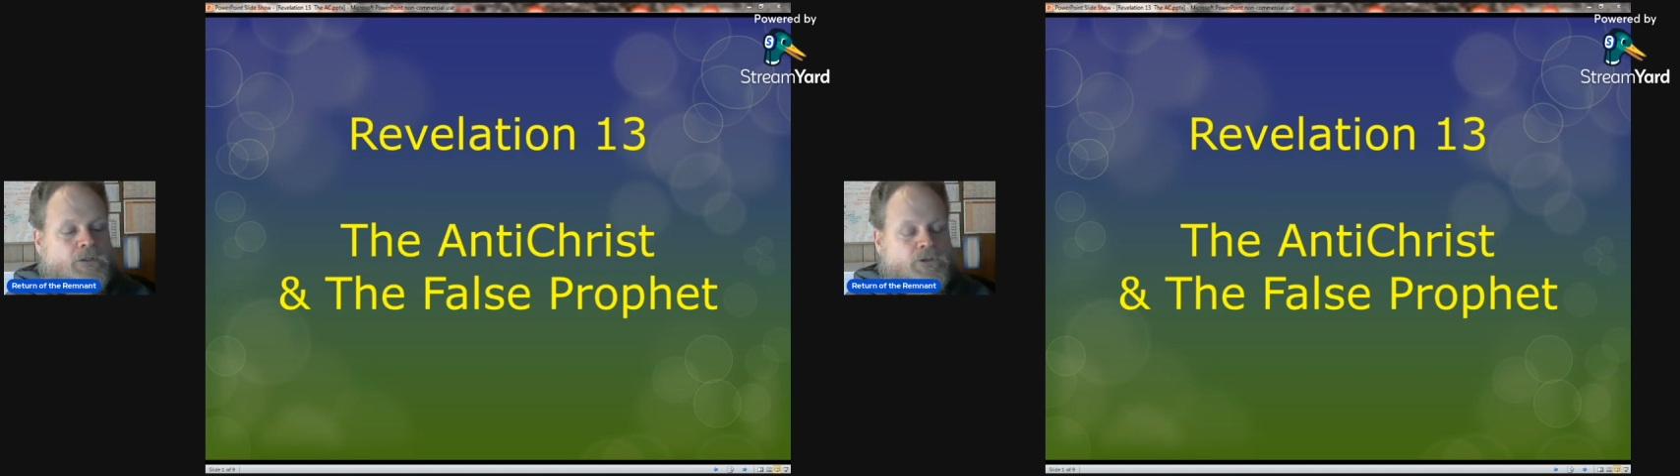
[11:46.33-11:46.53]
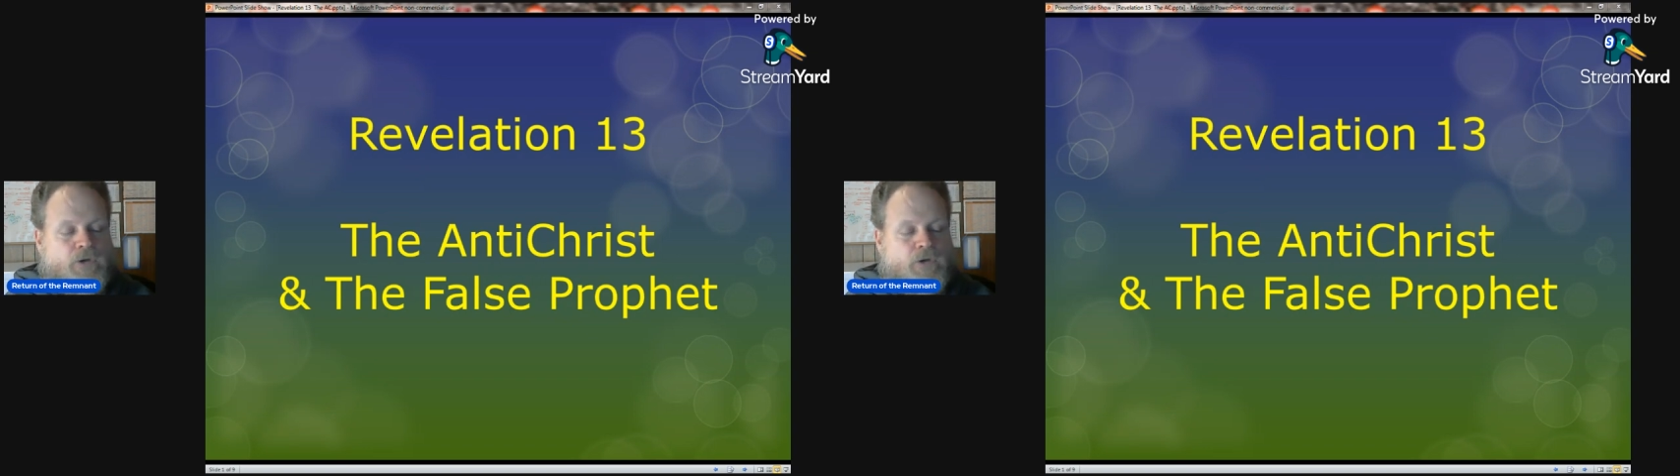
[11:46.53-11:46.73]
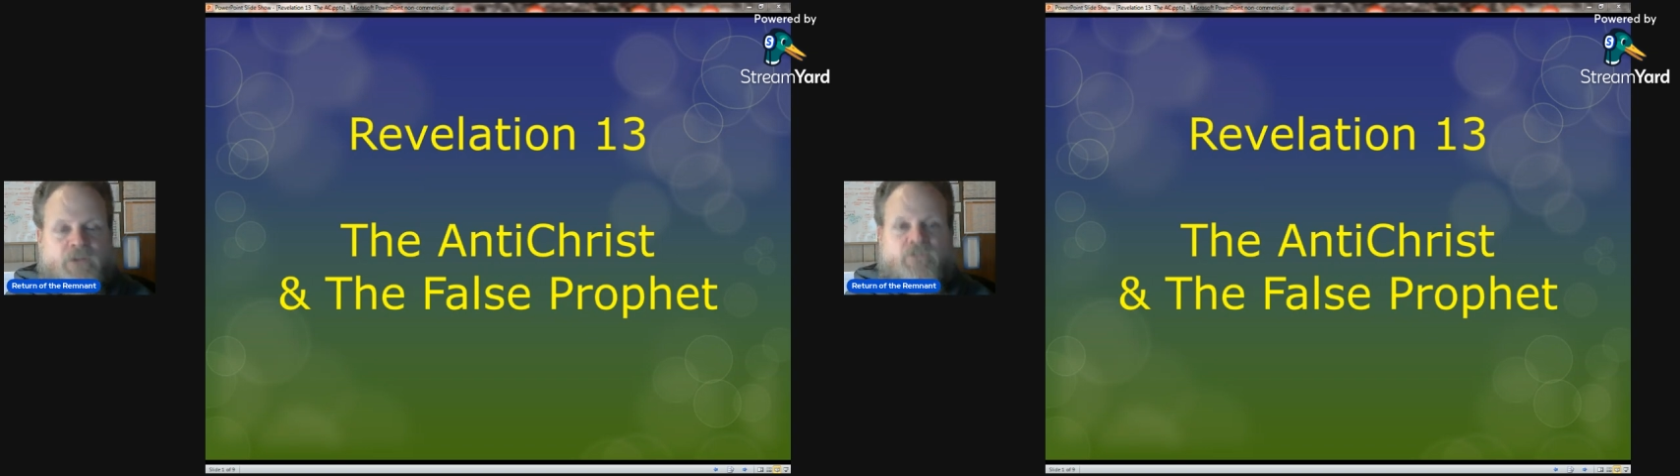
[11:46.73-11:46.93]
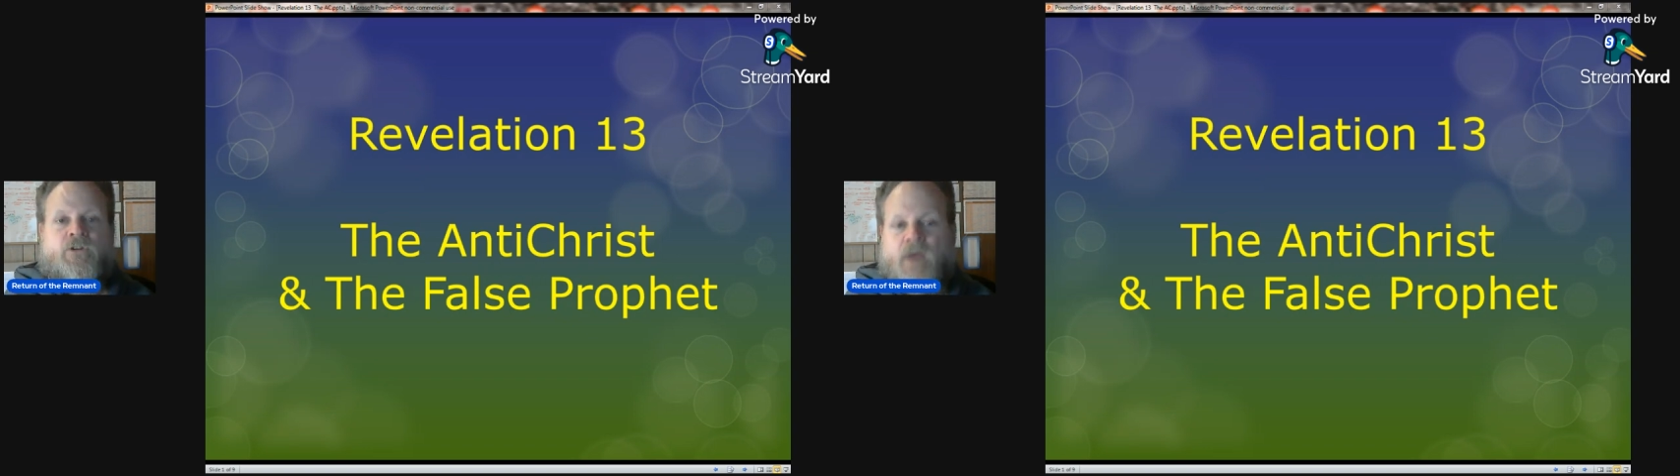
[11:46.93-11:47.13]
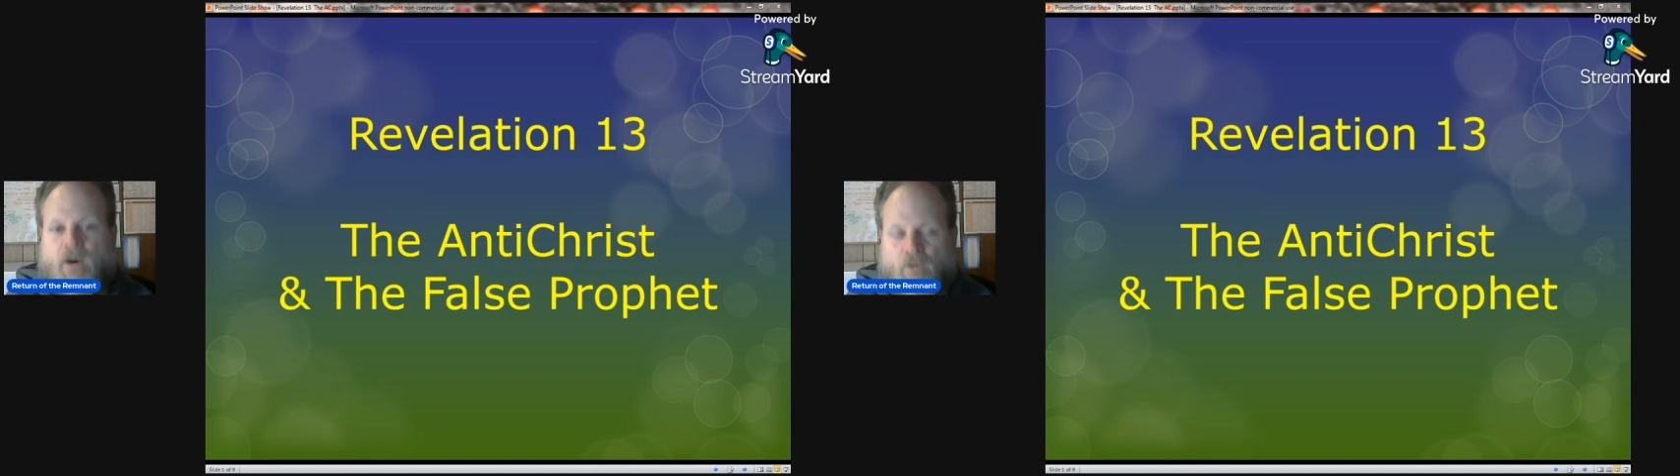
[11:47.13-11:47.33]
trying to
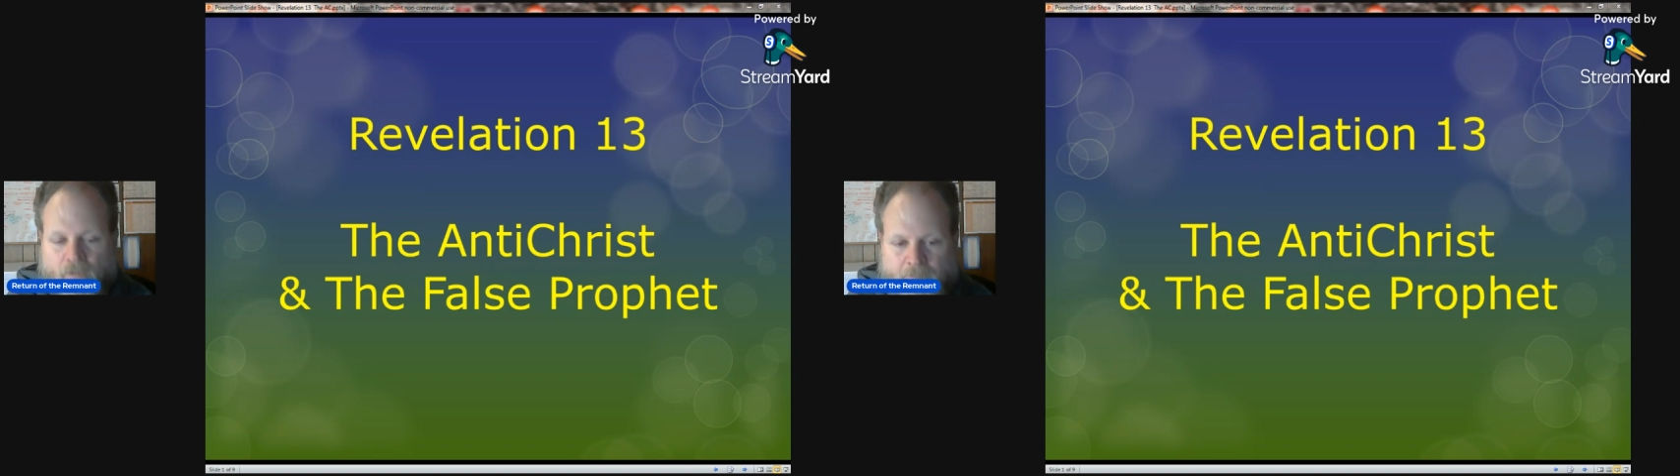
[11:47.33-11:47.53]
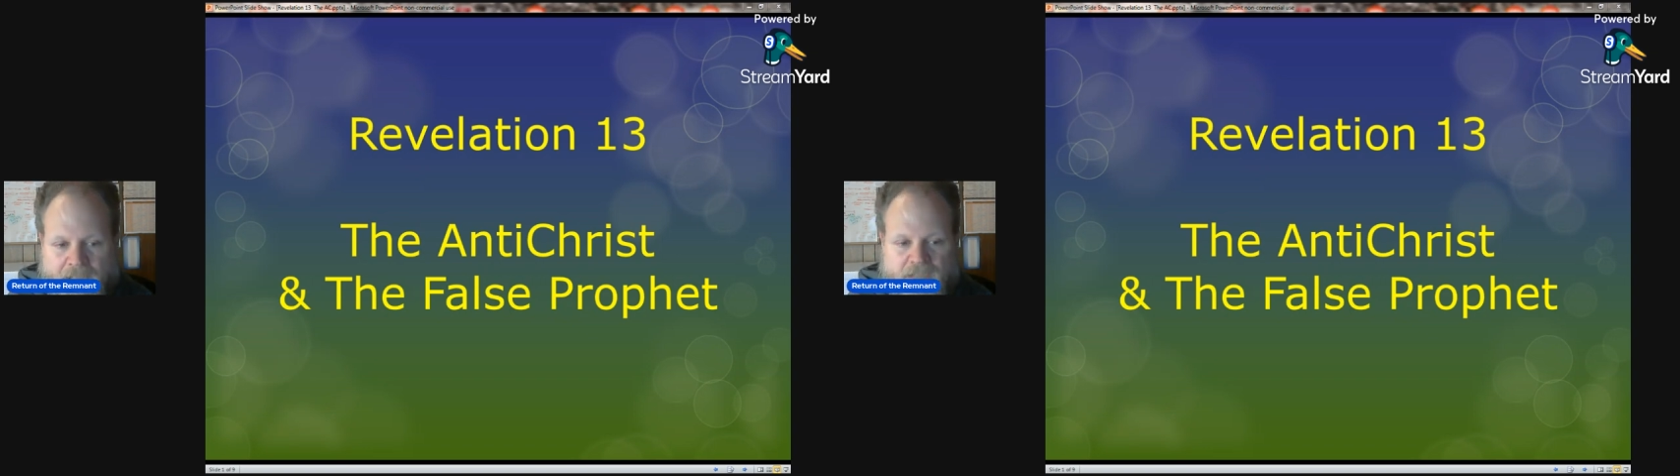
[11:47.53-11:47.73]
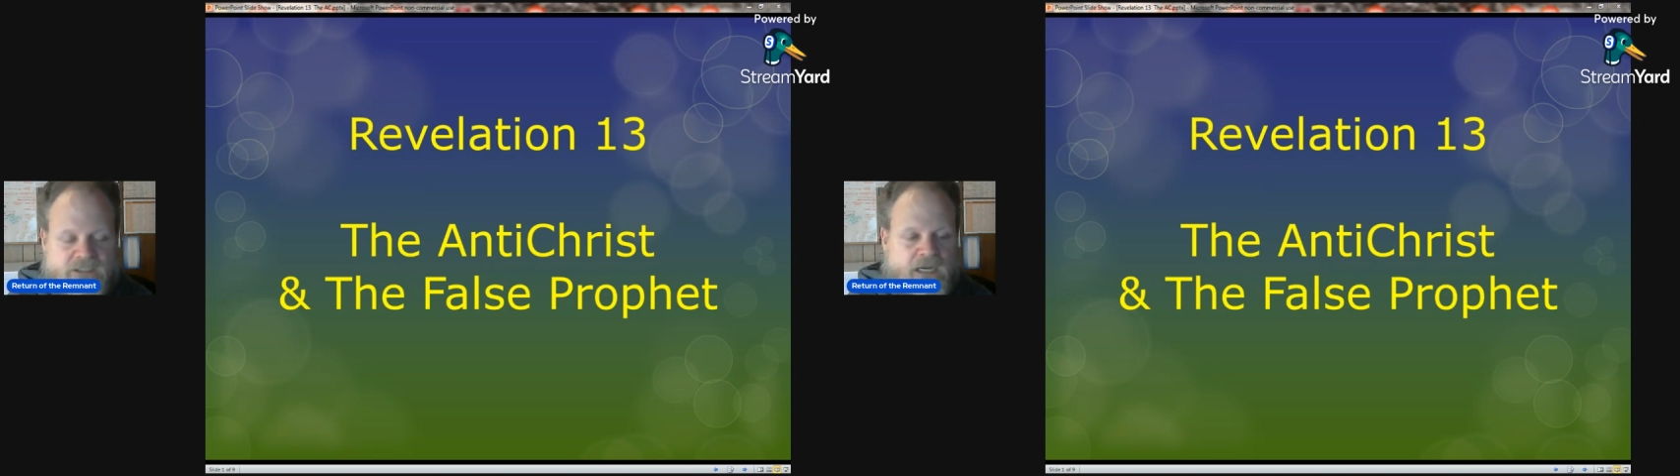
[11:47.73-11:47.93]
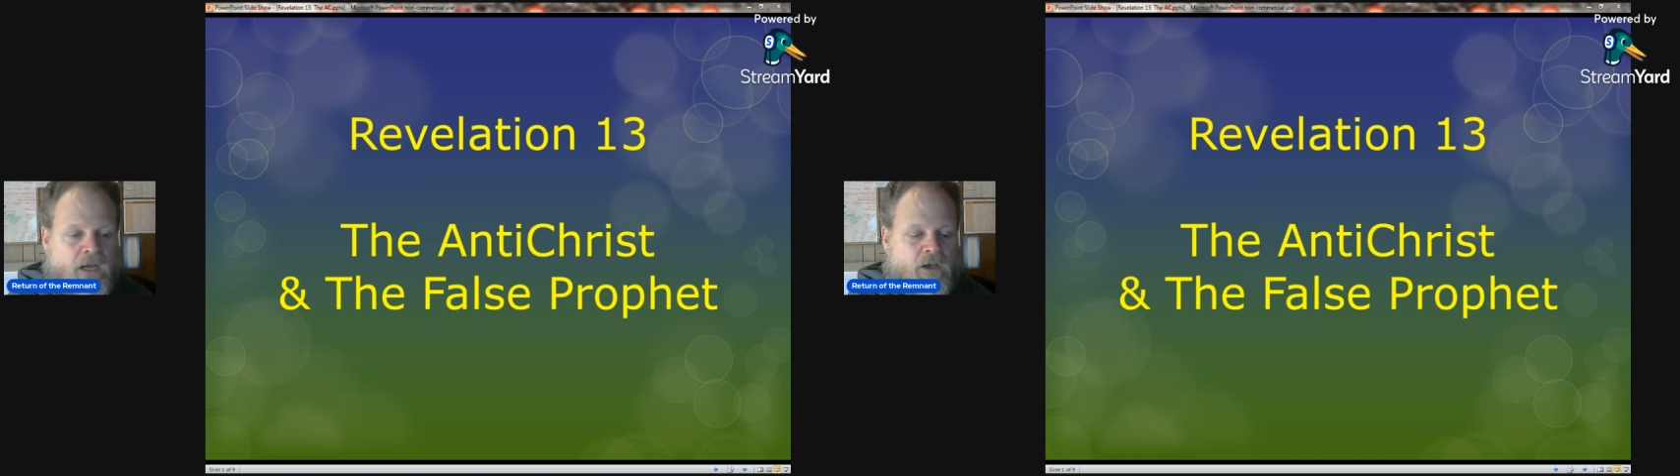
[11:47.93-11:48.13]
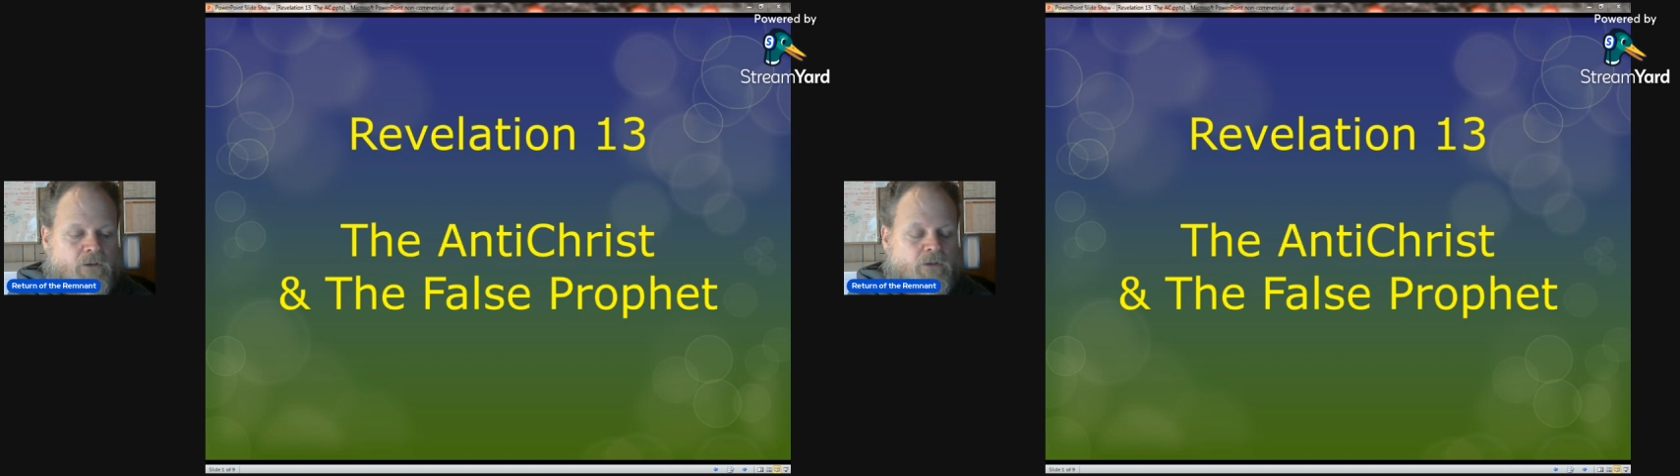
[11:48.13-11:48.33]
devour the
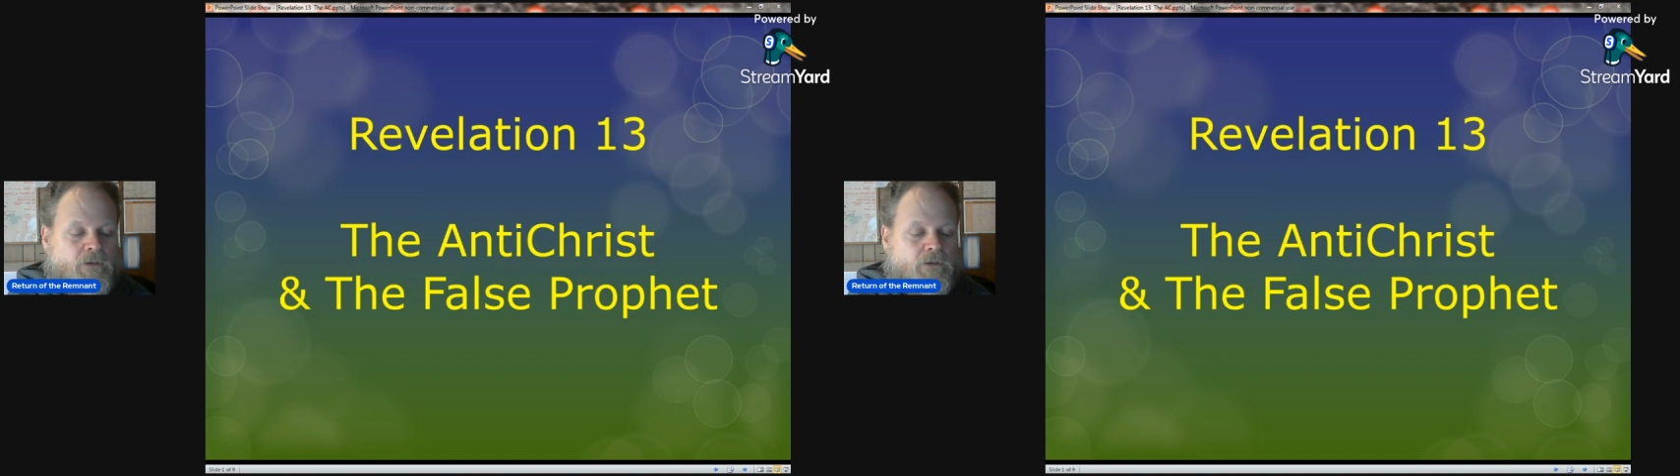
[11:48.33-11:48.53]
man-child,